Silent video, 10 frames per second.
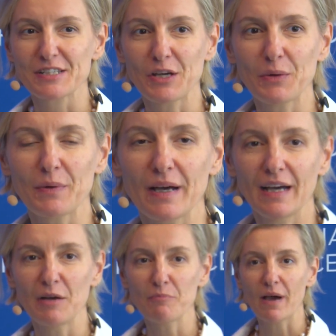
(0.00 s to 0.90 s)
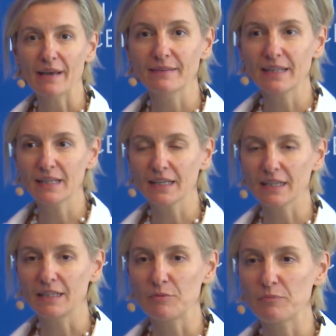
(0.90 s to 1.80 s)
So I think,
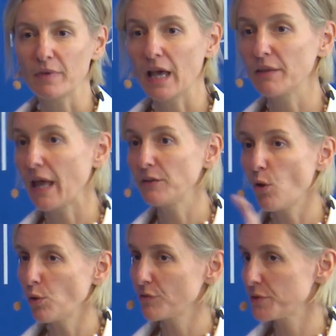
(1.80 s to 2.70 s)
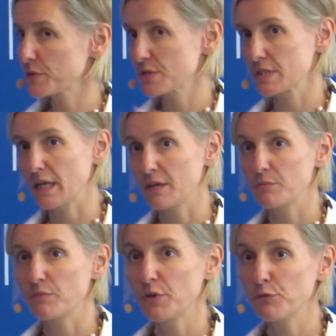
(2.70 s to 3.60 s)
and all of those
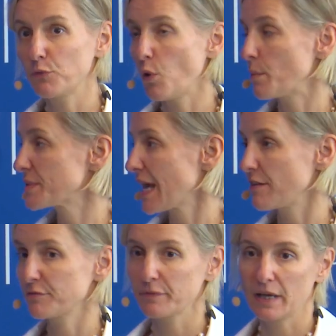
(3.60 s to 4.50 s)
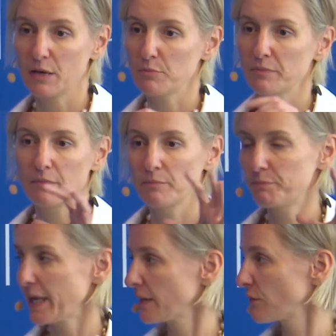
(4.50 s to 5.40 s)
reforms have
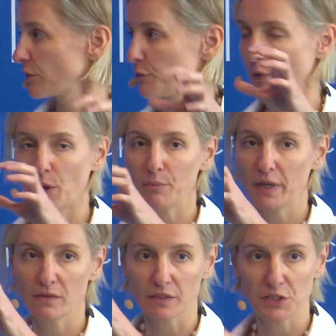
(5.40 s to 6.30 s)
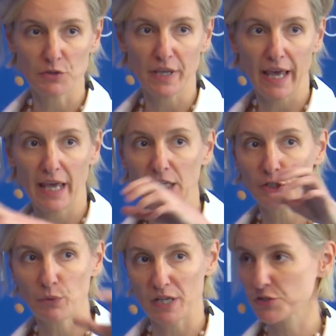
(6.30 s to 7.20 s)
picked from either UK,
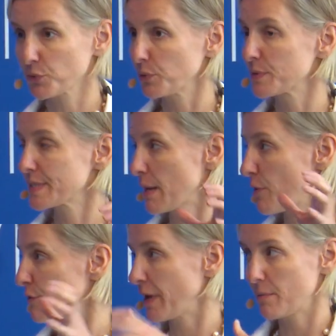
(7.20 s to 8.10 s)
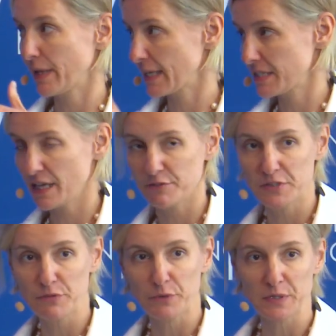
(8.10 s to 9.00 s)
US rules. Some of them, like the
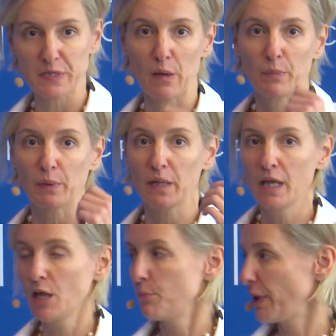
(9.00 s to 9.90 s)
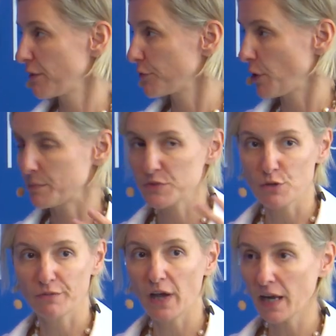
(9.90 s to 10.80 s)
AFC, for example, picked from
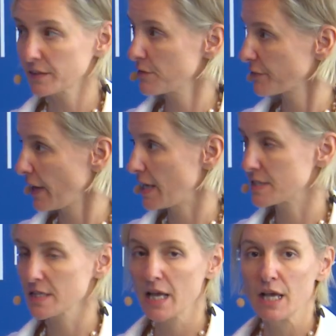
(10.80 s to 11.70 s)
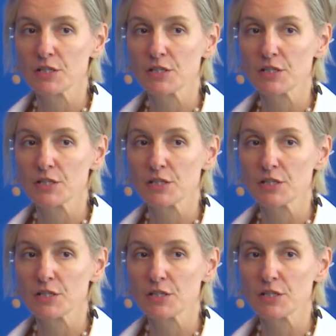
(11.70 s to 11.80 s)
Sauvegarde in France.